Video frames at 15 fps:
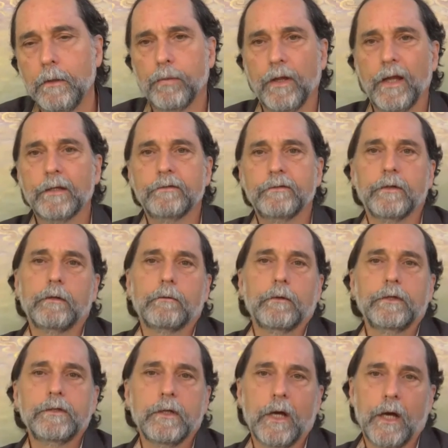Plants that are
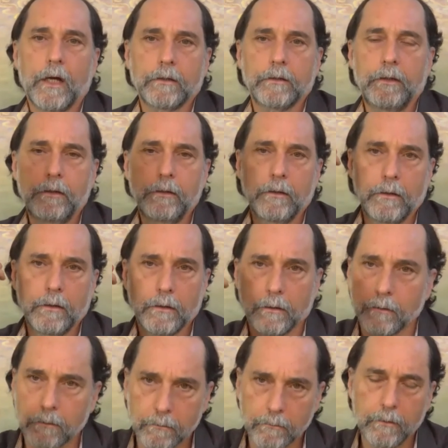rich in Agni
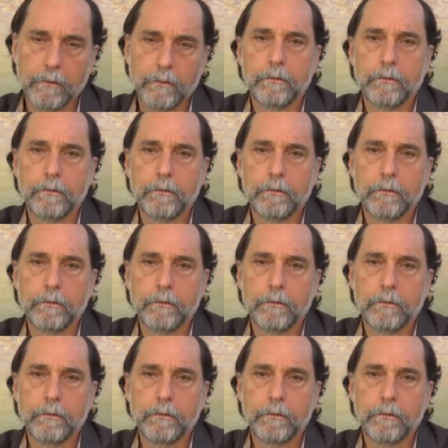are